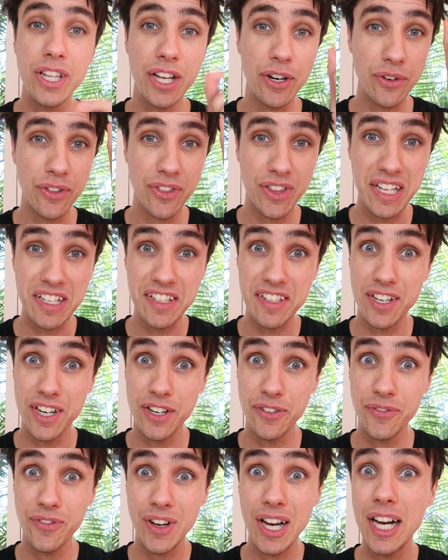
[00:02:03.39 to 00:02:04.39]
There are things that
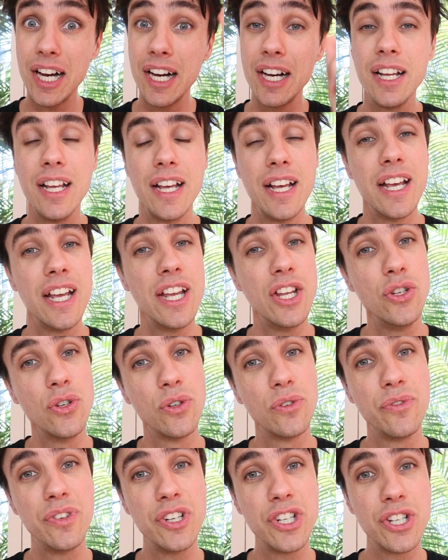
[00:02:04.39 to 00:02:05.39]
are far in
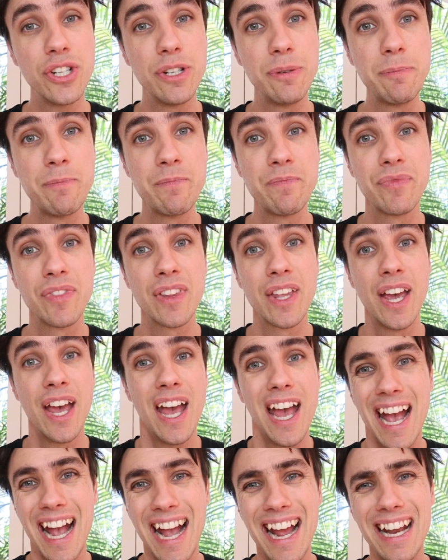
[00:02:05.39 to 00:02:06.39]
your vision.
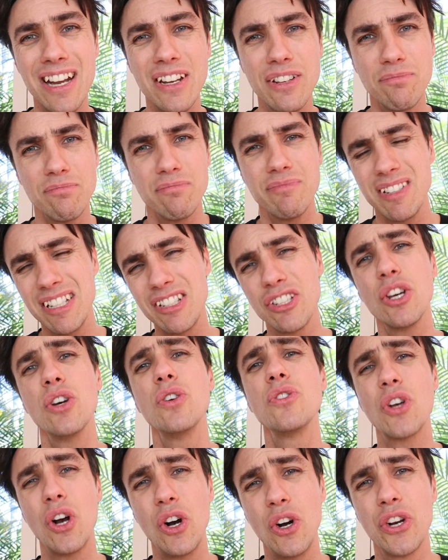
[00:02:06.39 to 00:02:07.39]
And this
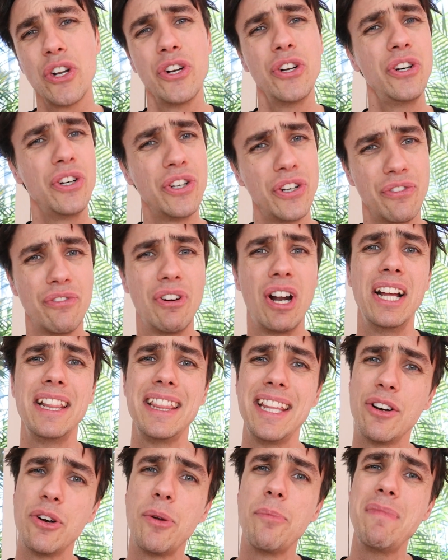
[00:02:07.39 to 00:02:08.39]
goes on, right?
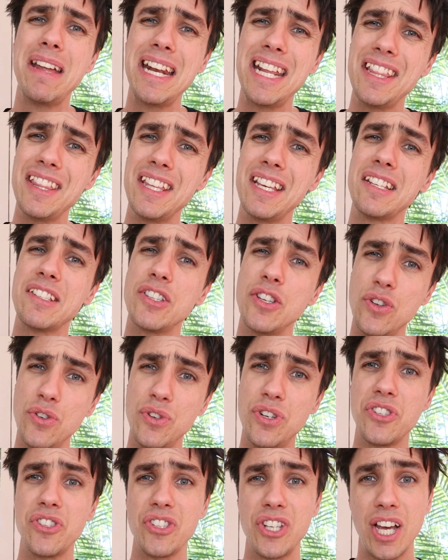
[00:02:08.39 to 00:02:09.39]
There are many things that you
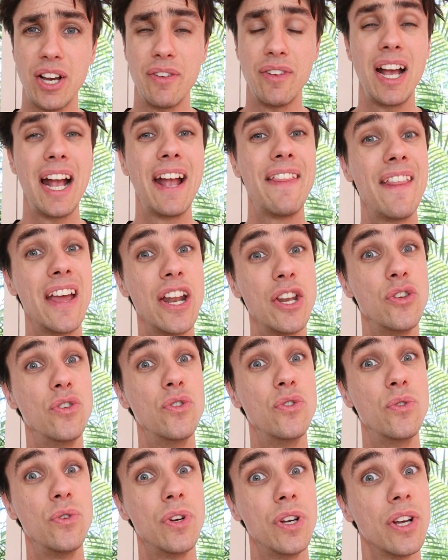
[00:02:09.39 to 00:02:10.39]
discover and that
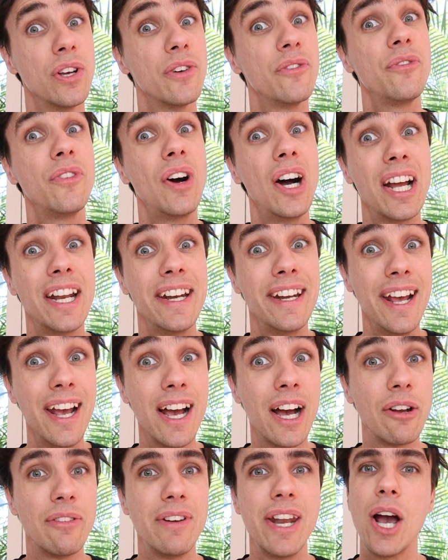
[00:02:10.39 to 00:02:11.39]
you find
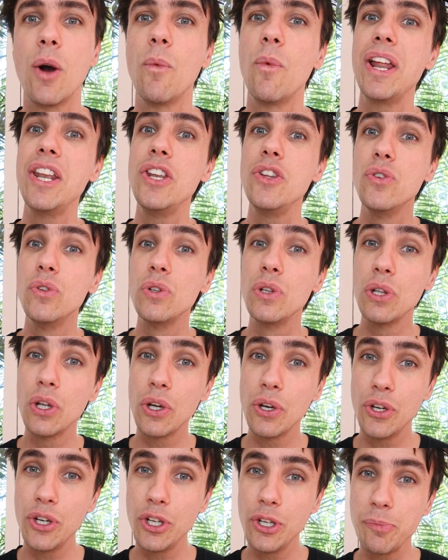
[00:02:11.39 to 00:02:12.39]
out. Now, when you
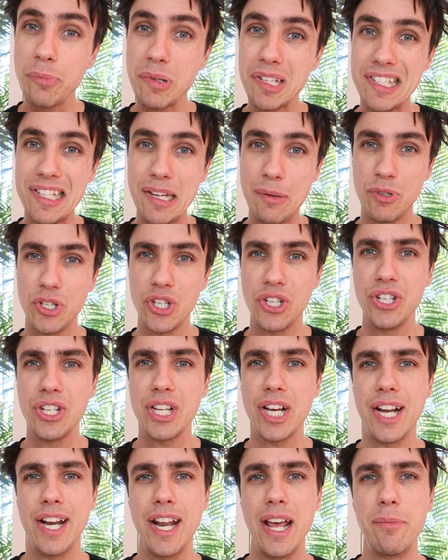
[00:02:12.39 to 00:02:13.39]
learn perception
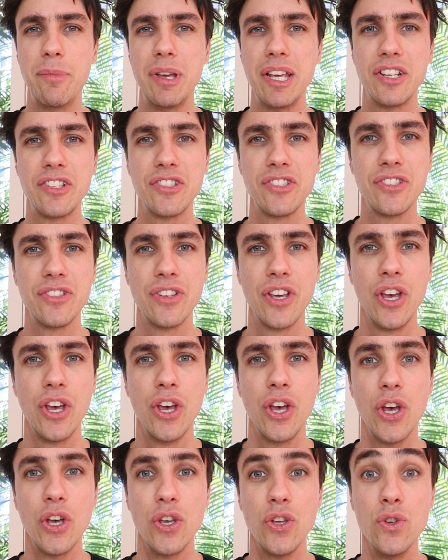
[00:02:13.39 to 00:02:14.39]
dynamics,
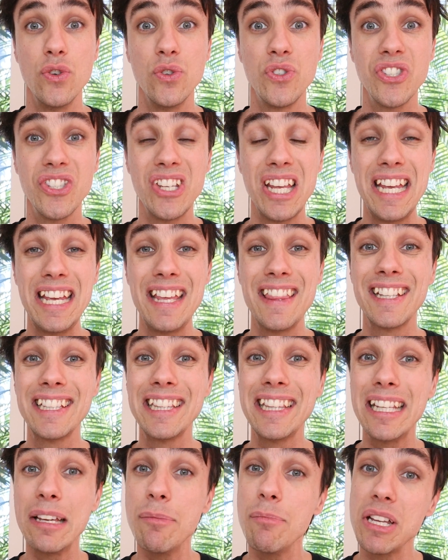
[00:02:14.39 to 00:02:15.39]
you see the
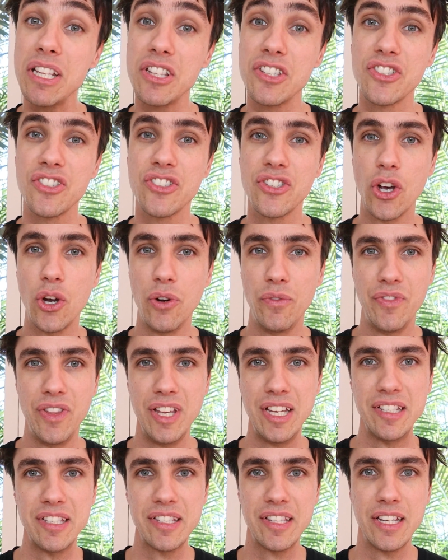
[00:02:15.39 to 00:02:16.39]
limits of
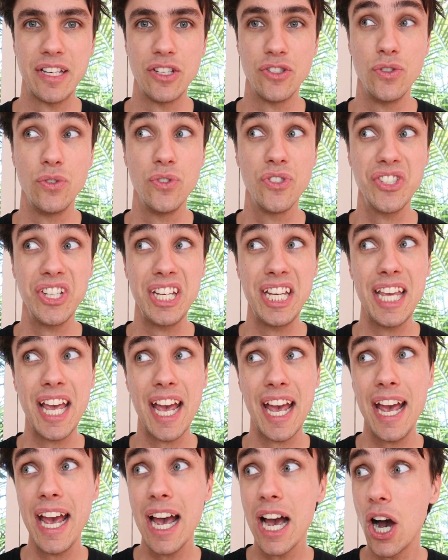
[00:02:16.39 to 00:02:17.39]
these things. You see
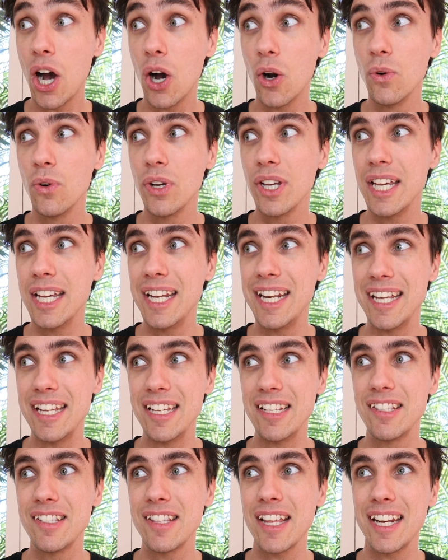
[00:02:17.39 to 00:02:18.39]
how it
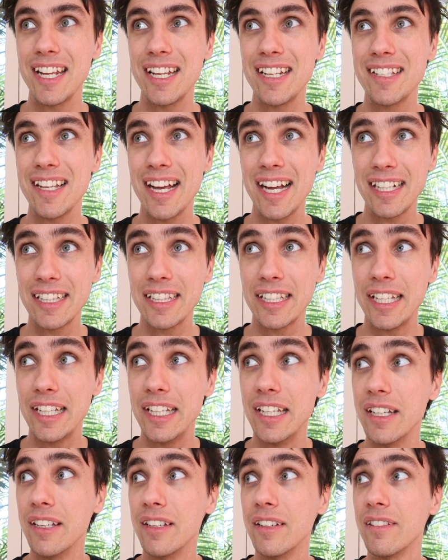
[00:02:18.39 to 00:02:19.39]
is that
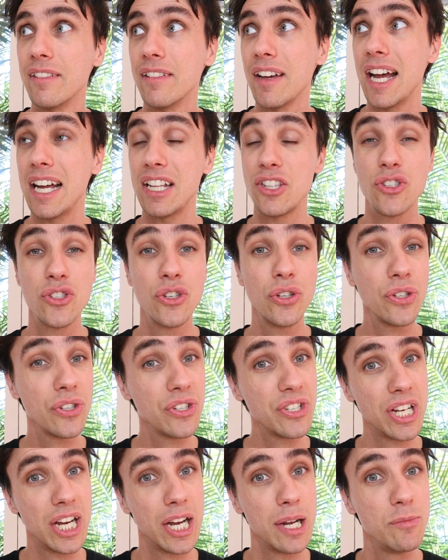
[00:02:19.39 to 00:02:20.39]
exactly at certain
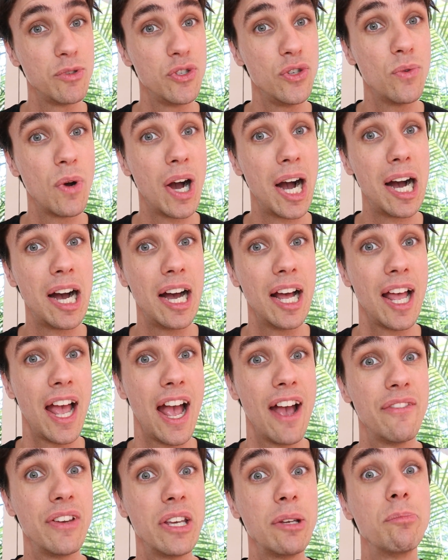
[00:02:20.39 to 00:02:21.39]
times you are
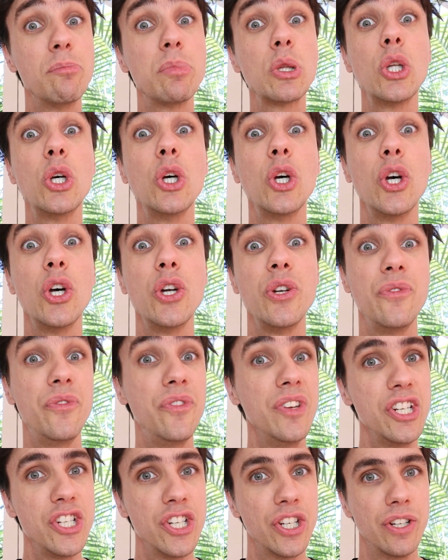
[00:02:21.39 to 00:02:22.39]
having blurred
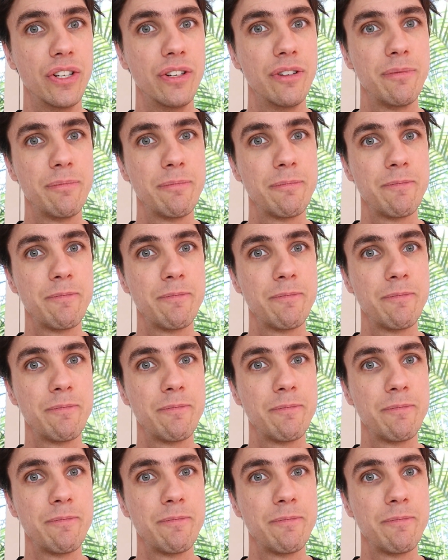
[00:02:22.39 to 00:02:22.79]
vision.